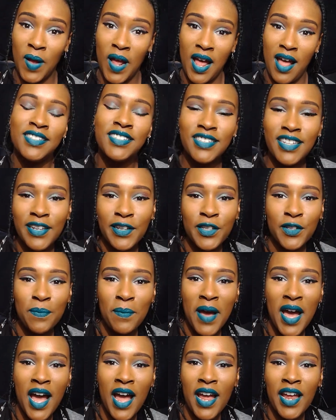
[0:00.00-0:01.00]
This is
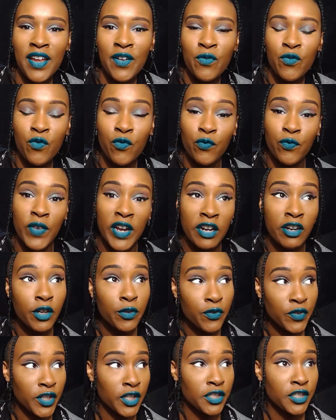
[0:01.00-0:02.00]
my
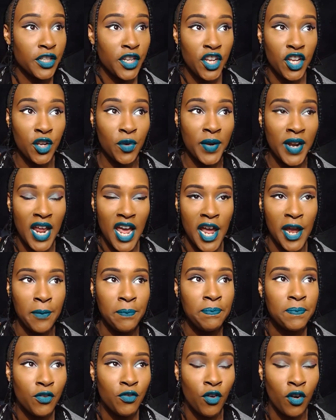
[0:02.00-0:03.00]
very first
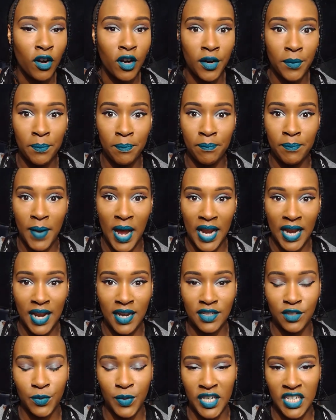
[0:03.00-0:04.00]
Q&A for, I
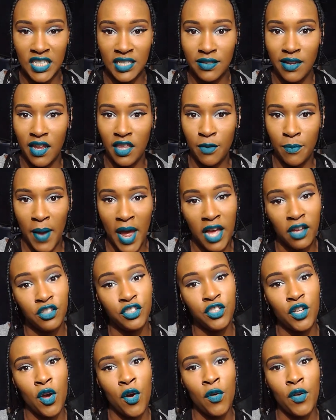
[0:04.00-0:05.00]
guess we could say, the
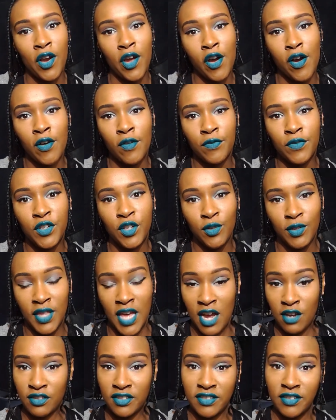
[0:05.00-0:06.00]
milestone of
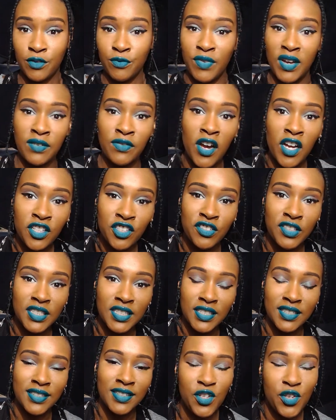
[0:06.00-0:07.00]

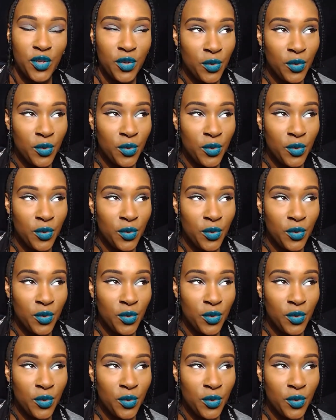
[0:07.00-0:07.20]
2,500.